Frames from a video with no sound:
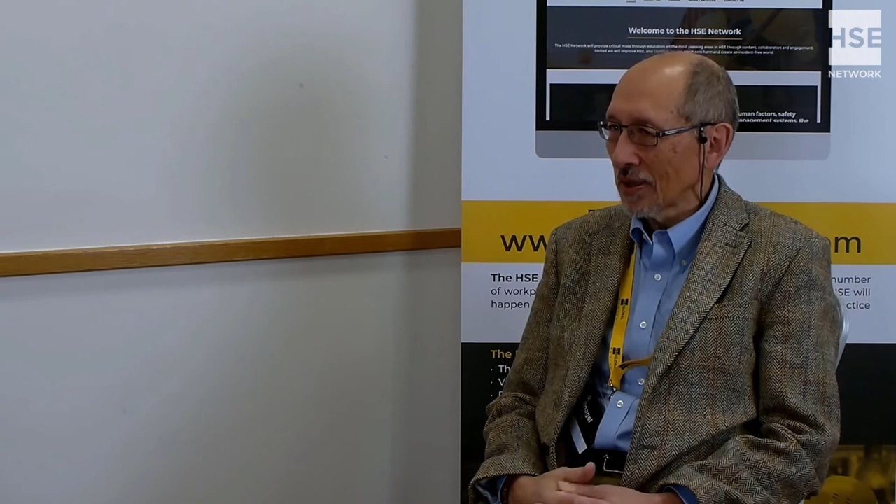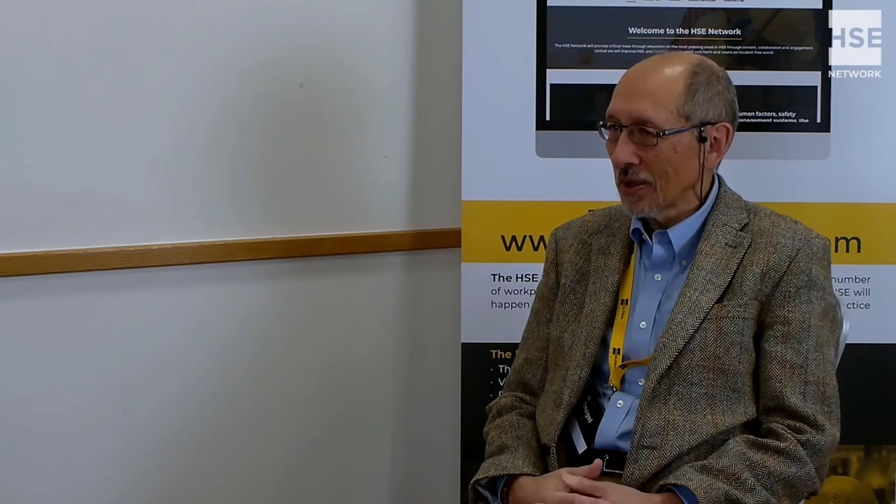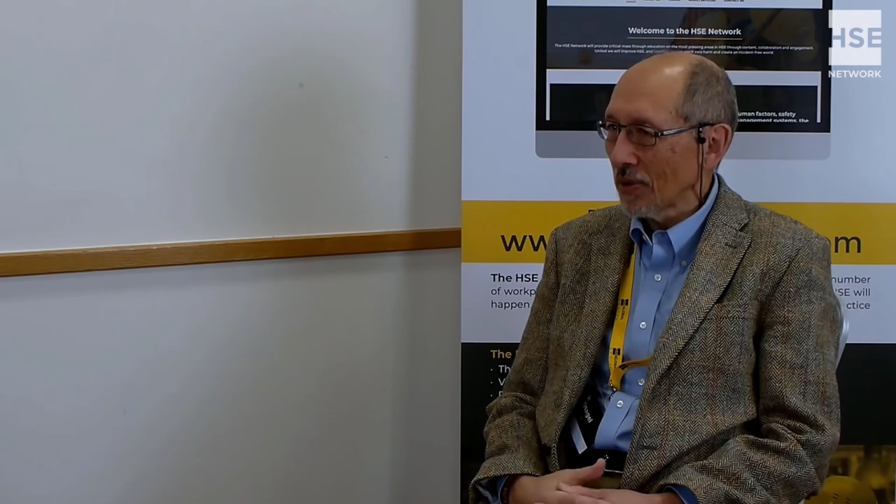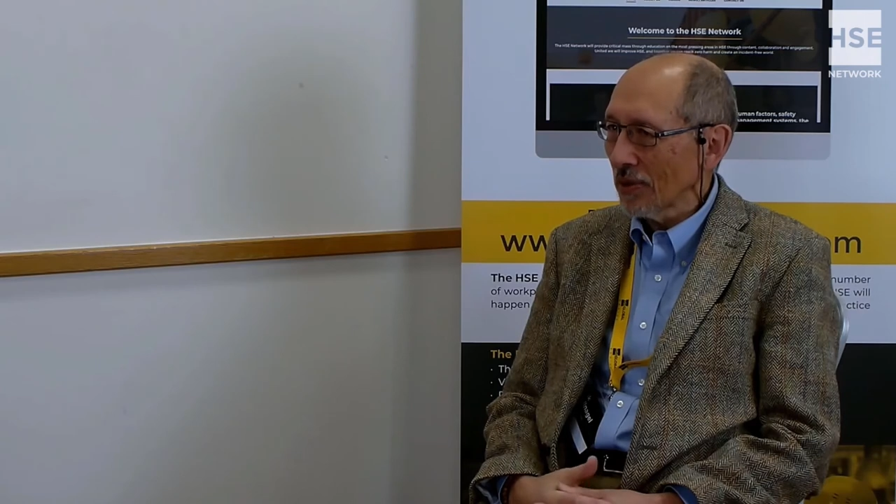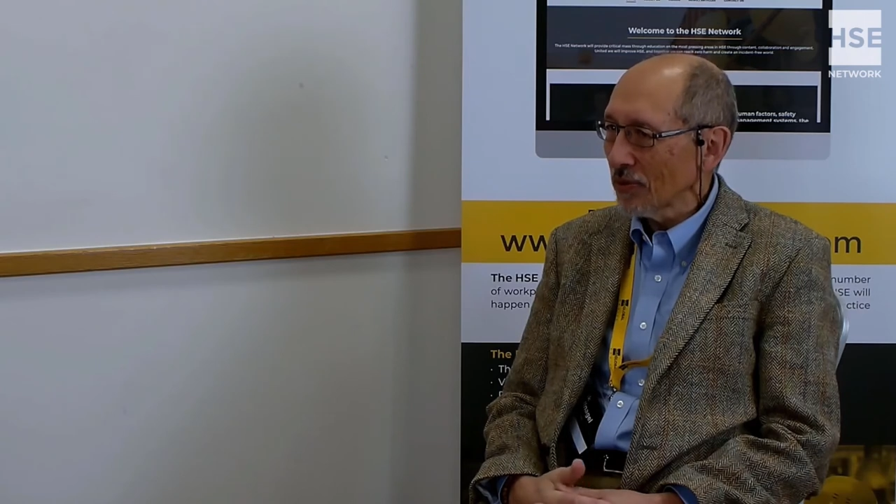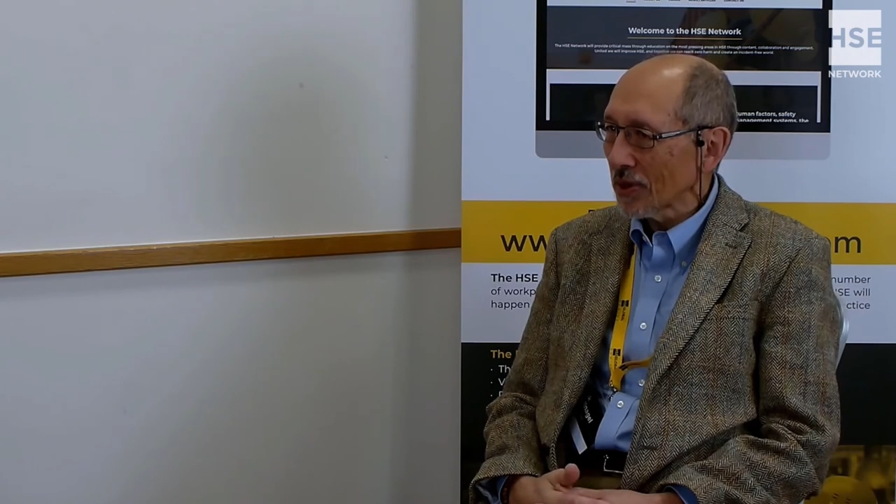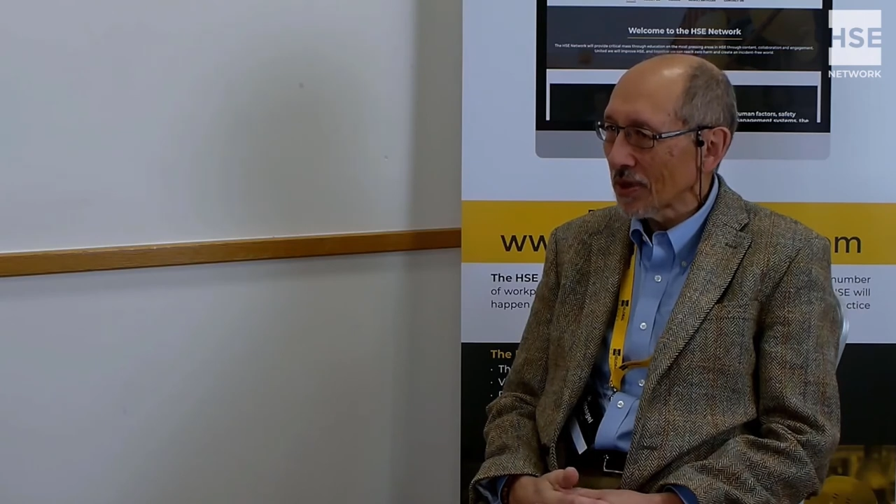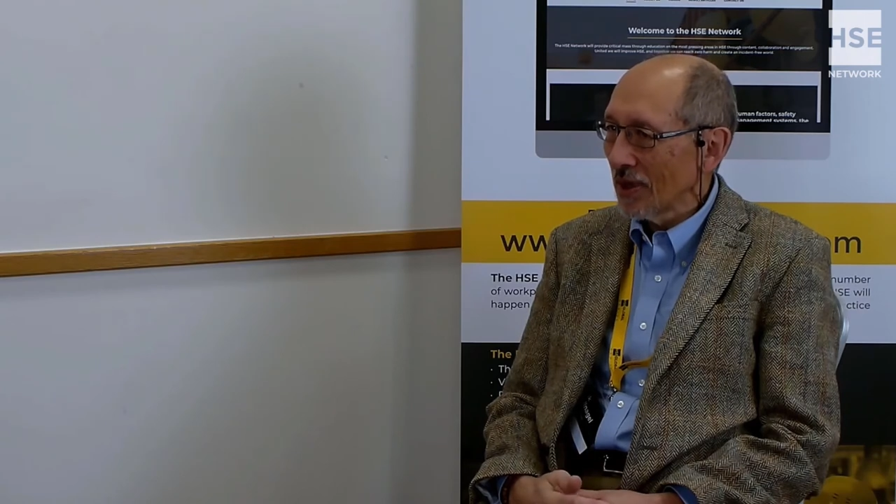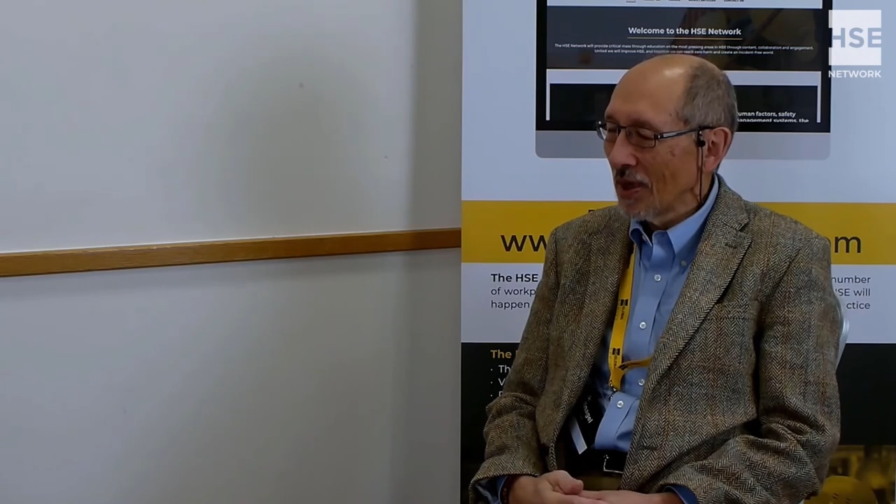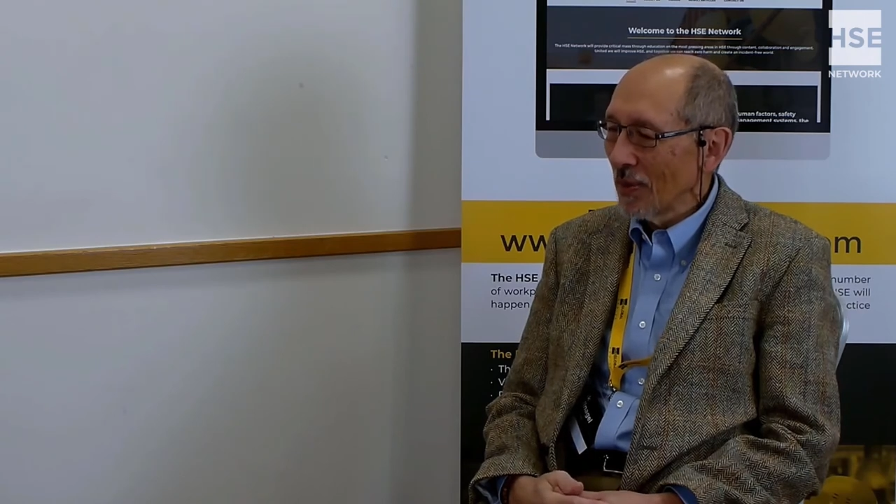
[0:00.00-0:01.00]
any profit.
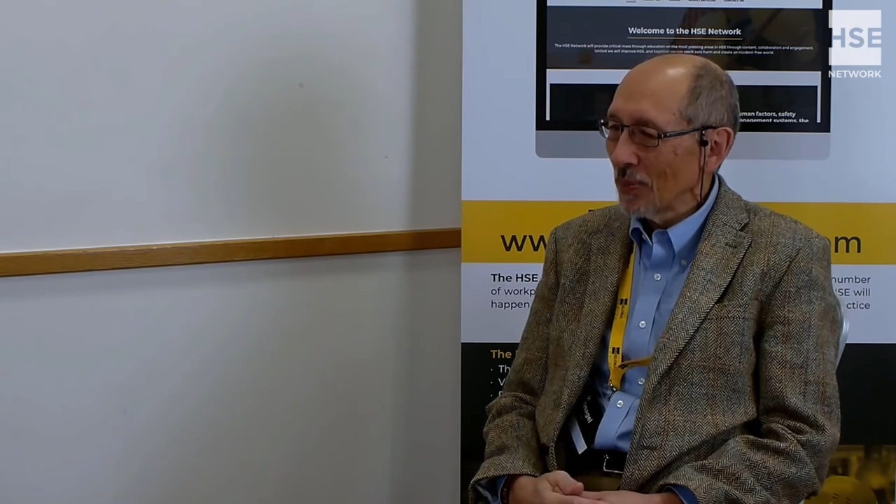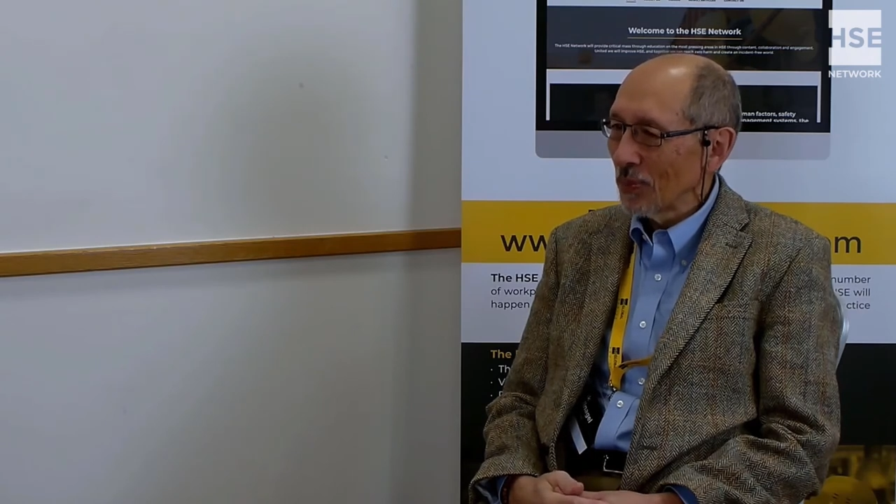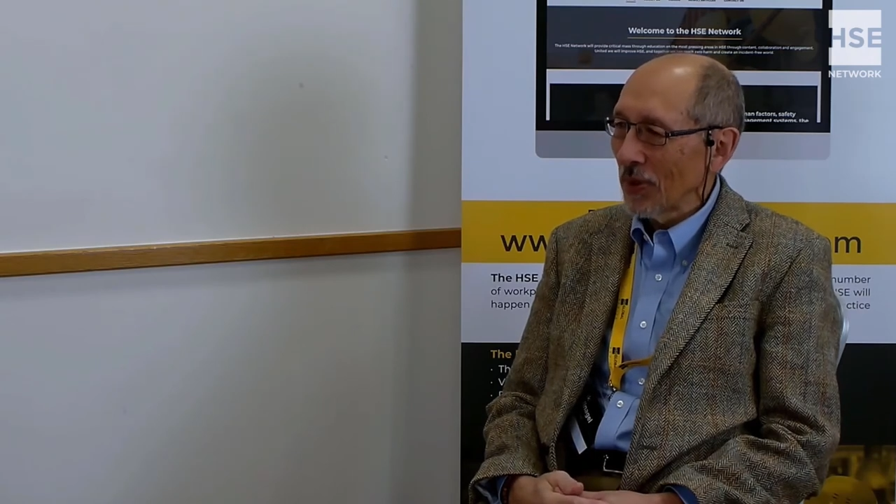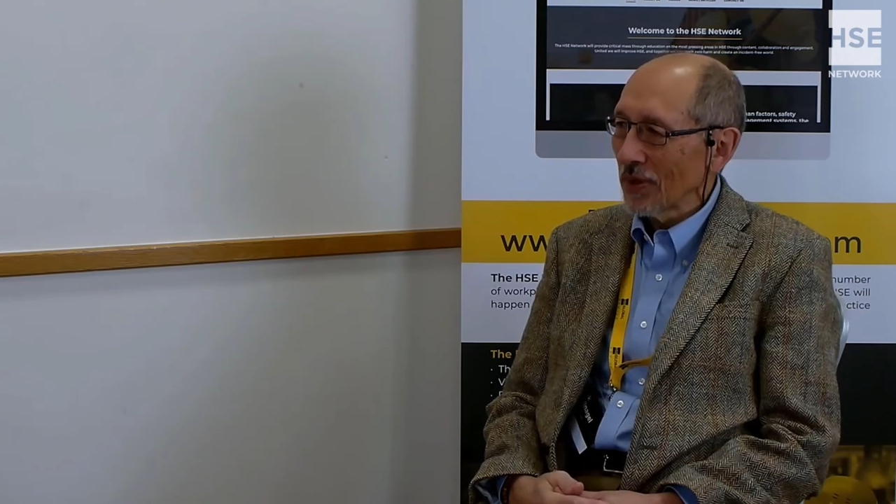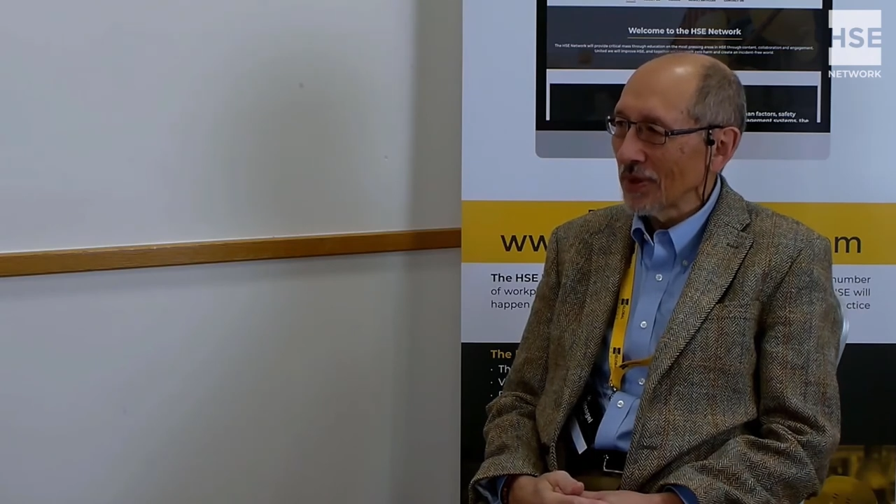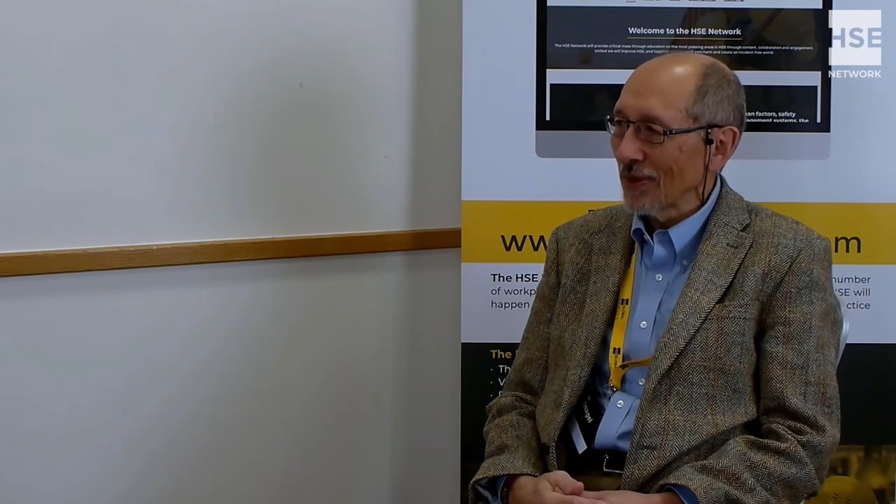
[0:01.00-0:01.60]
But